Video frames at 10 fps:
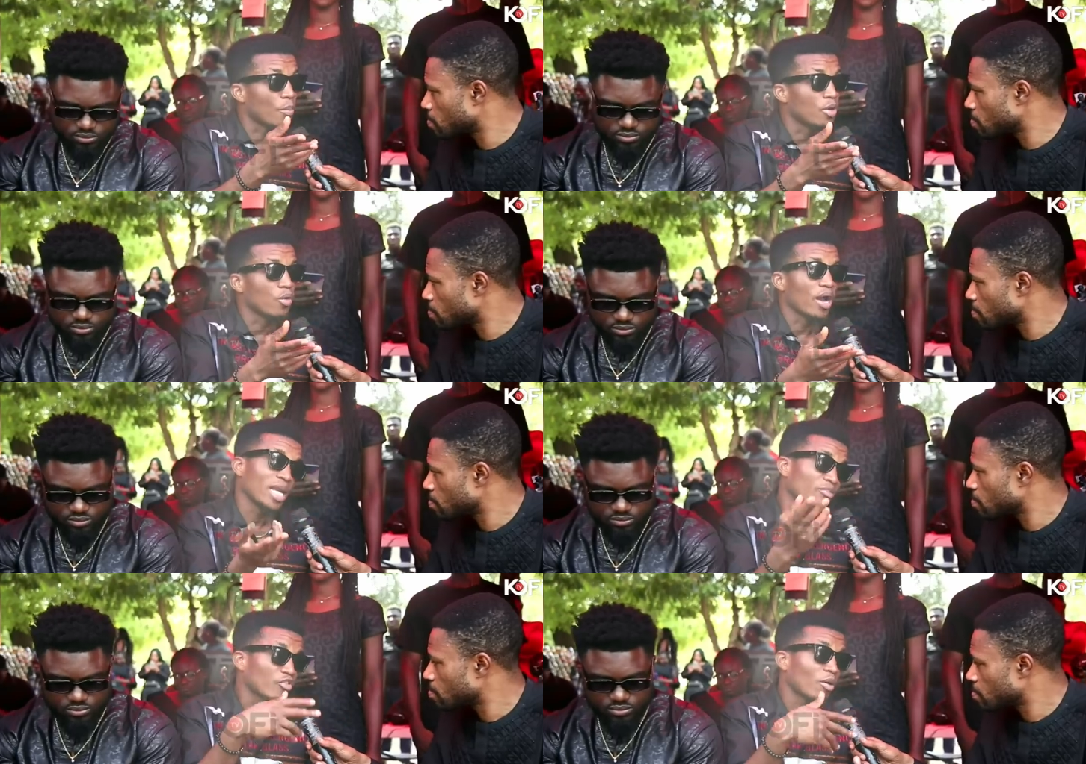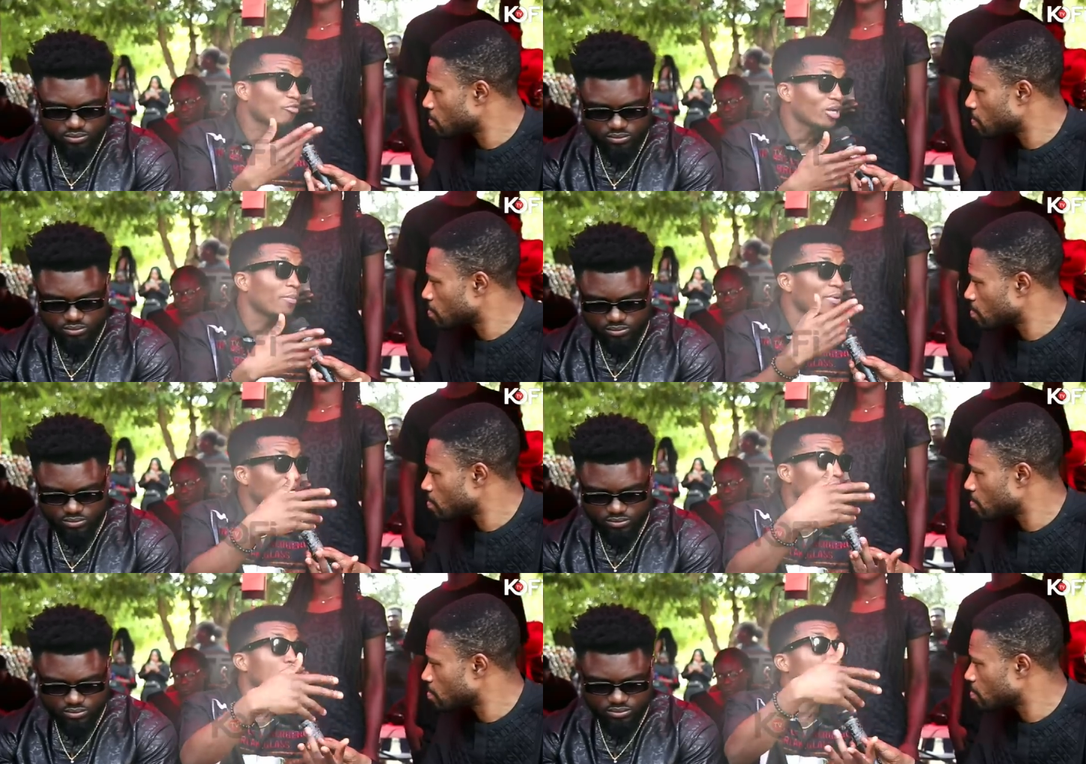Speaker 1: show you, and I from a friend, the
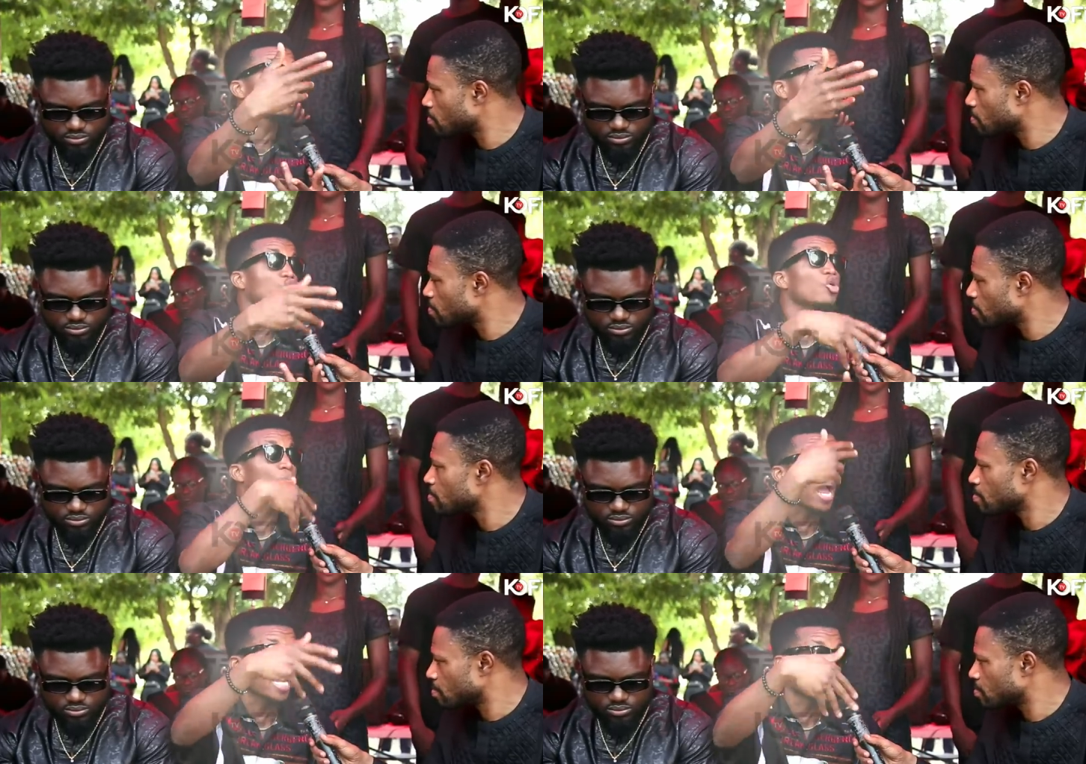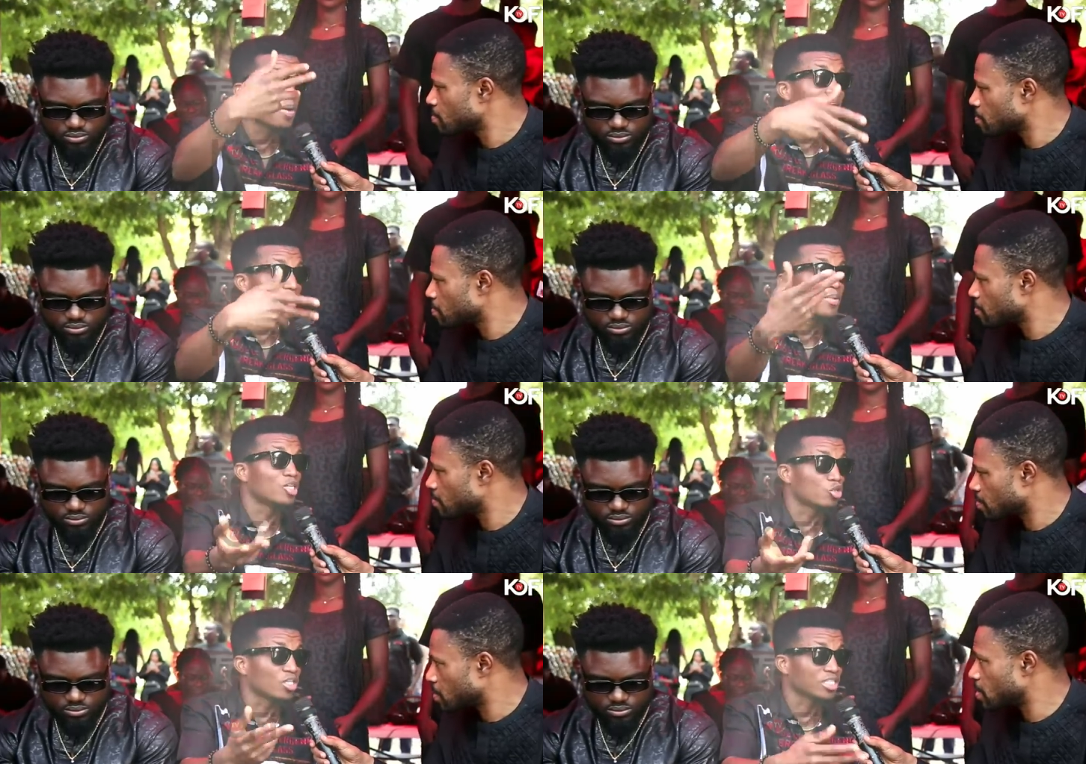bread, they been show, show Bia, and the bread, they
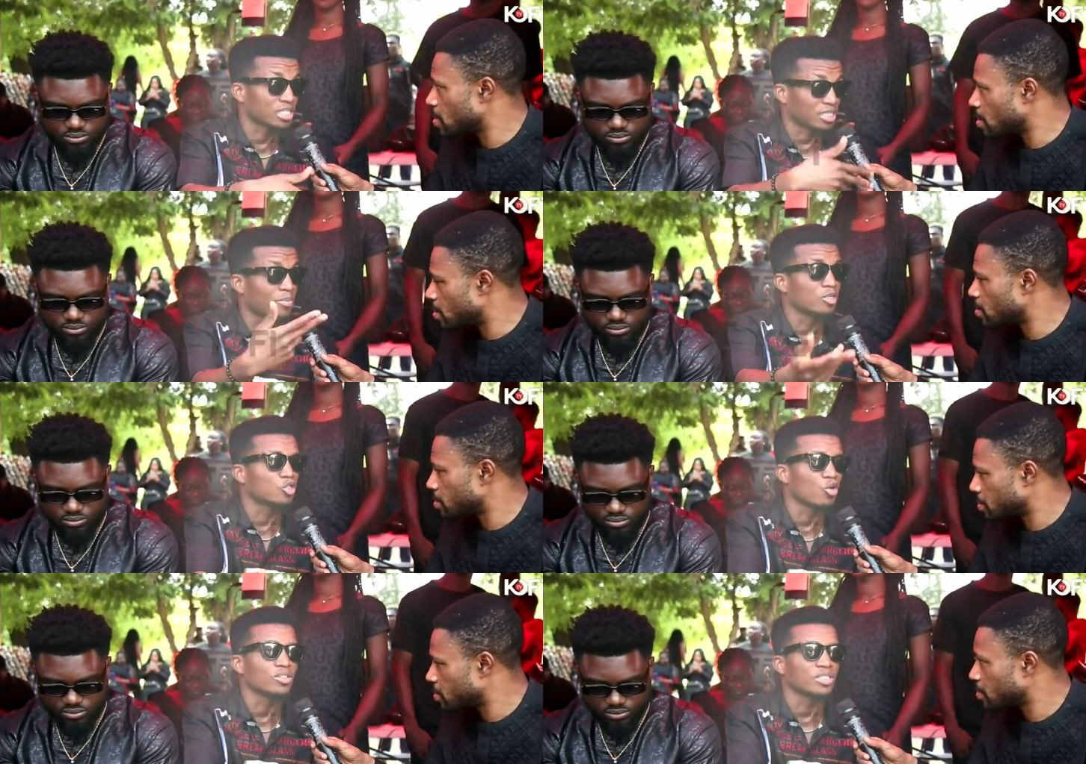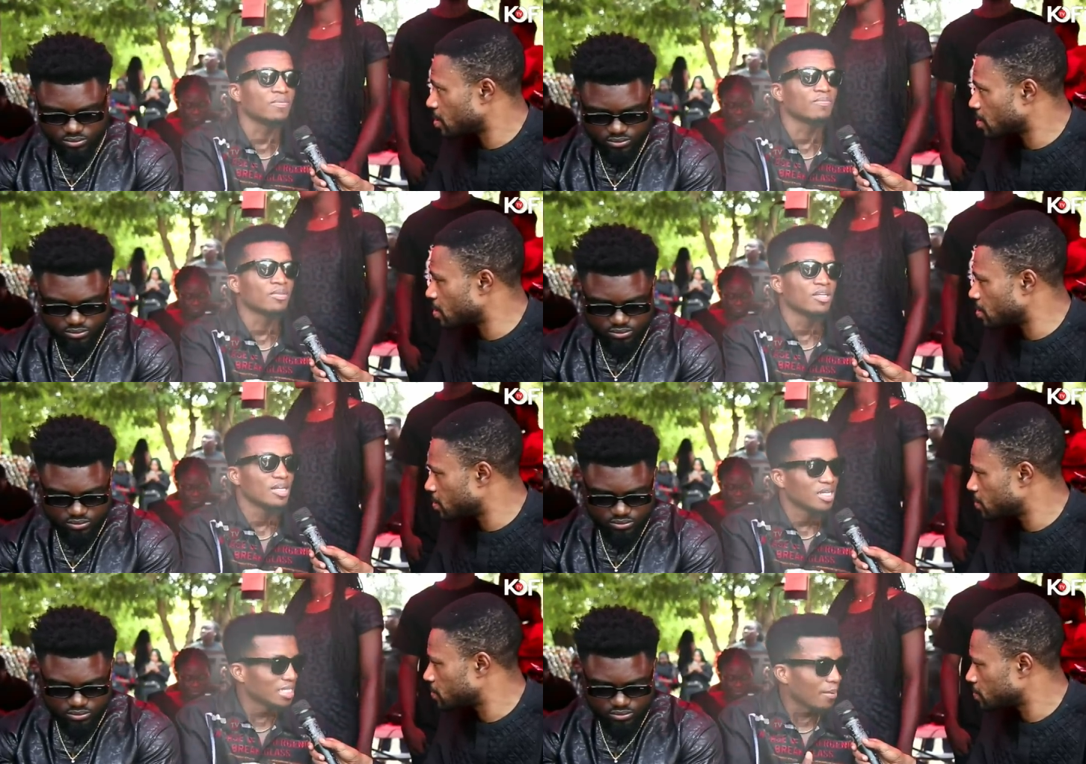been show, this is the show.
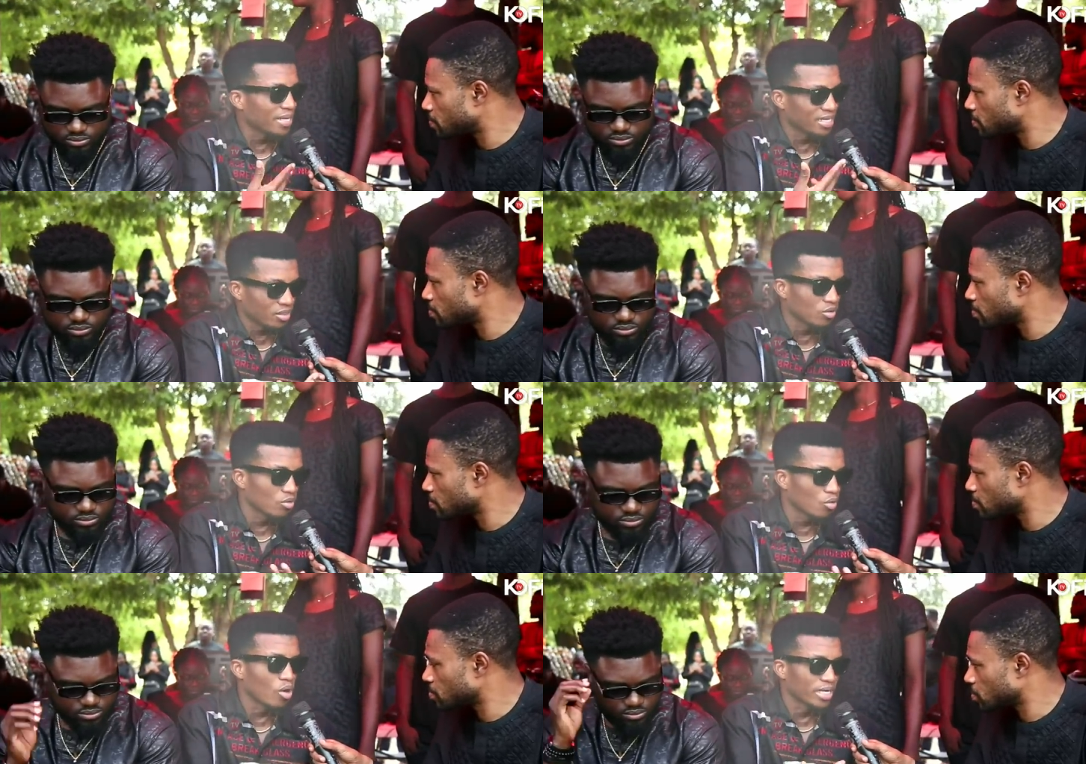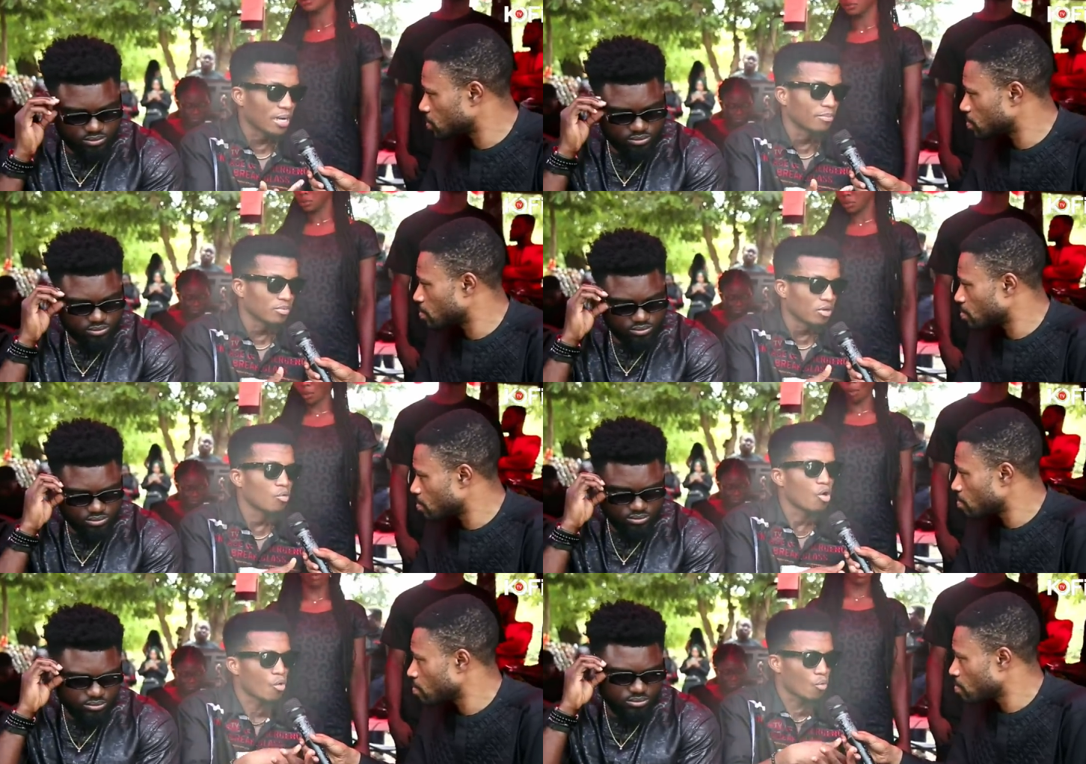No, man, no, what them
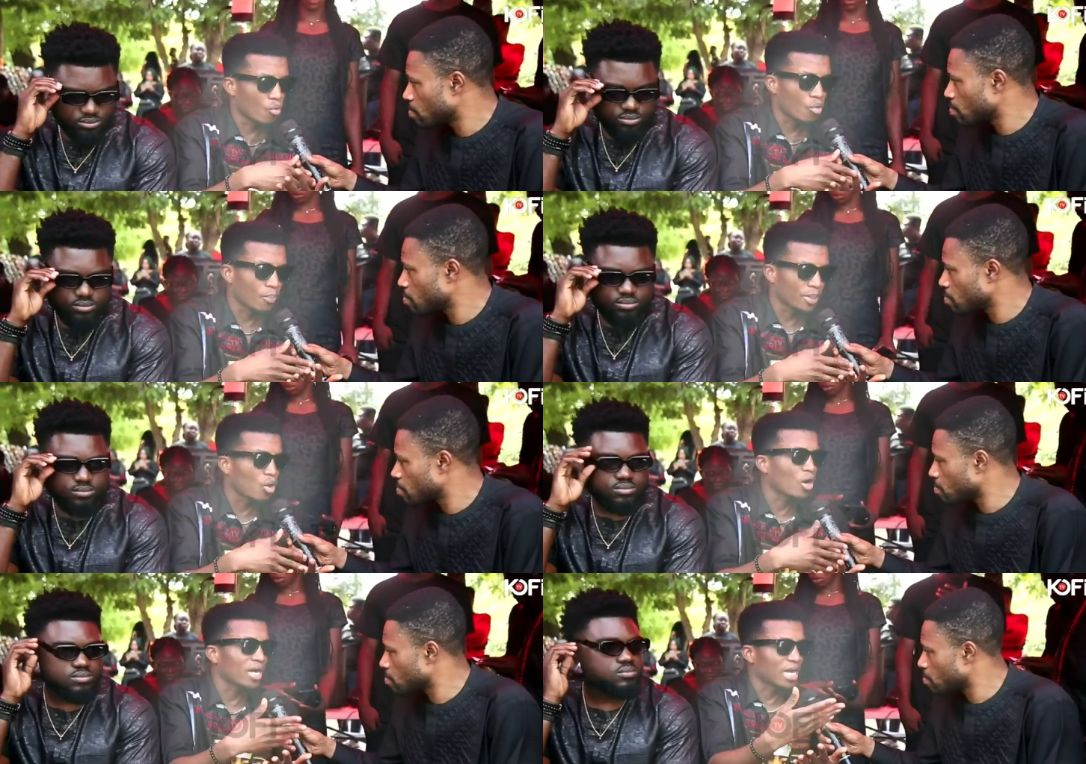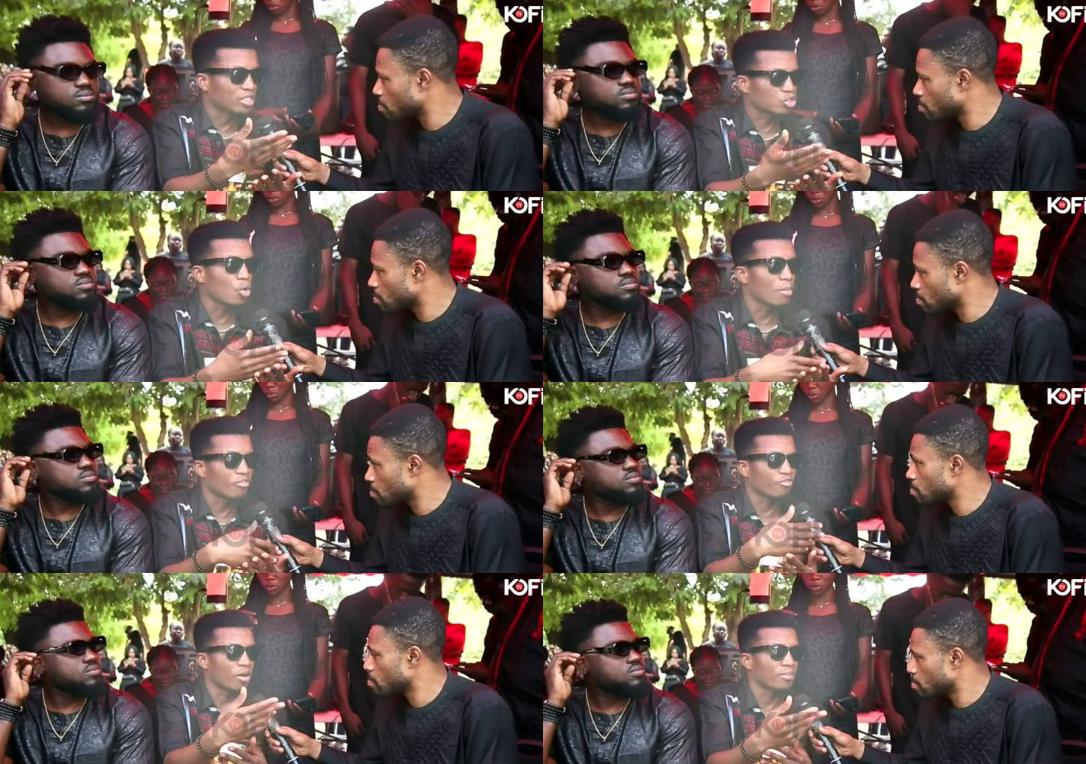or but organize the show about